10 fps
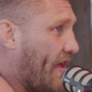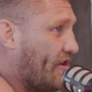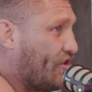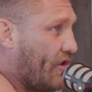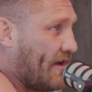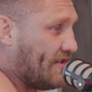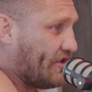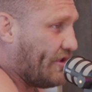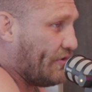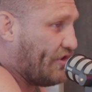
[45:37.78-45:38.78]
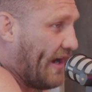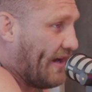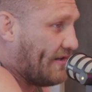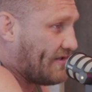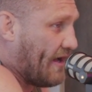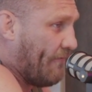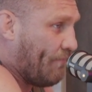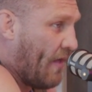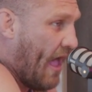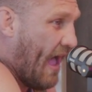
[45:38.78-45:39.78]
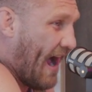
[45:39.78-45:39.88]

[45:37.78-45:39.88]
like transition with chain and stuff.